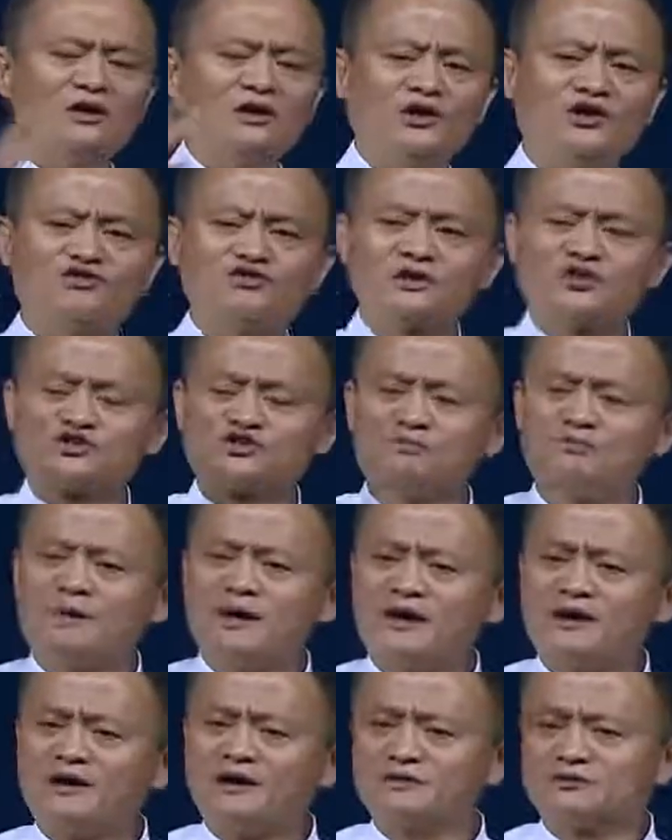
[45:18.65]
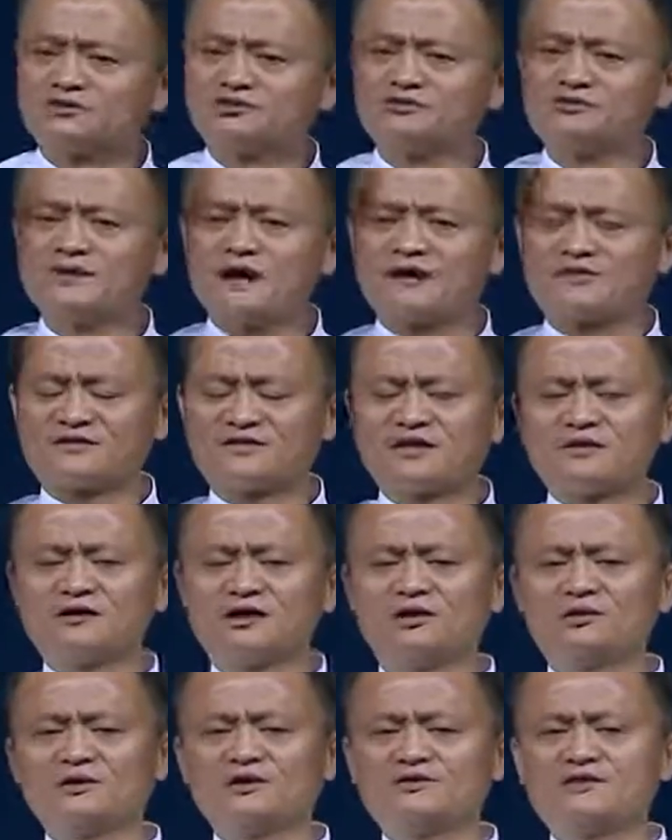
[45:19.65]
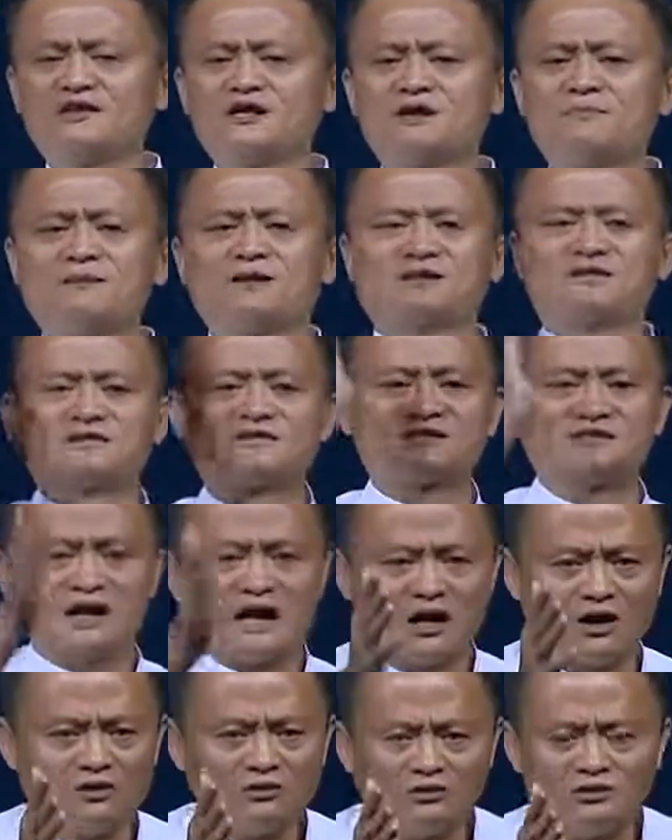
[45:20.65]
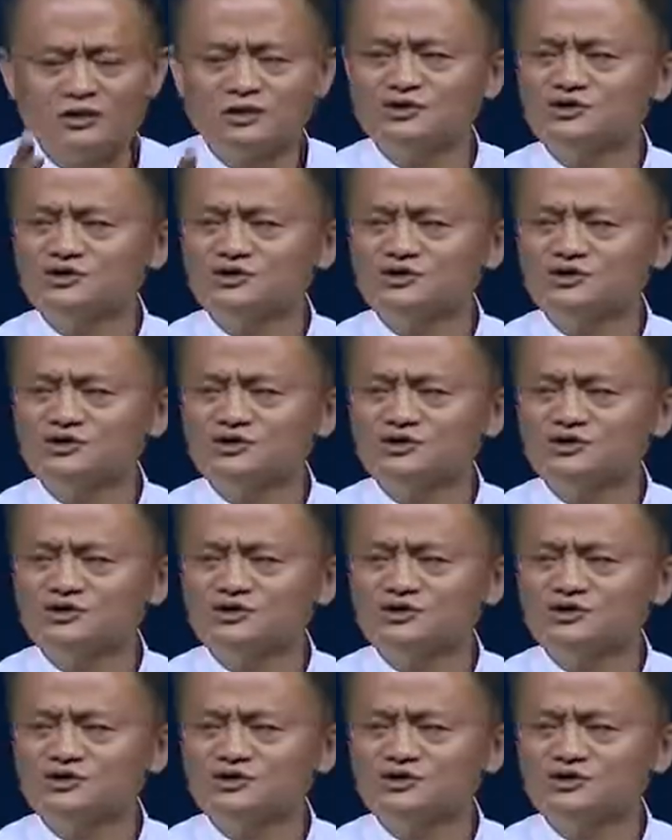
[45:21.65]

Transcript: It's better, do not only think about a sell.